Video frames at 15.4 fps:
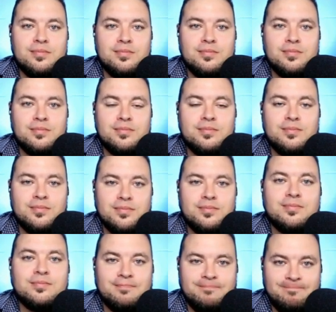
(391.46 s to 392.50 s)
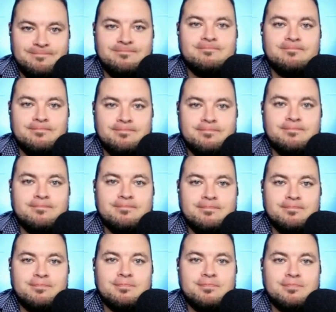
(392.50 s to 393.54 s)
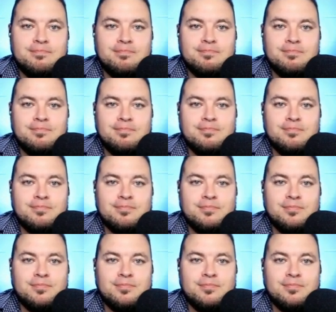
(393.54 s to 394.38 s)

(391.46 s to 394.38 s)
(silent)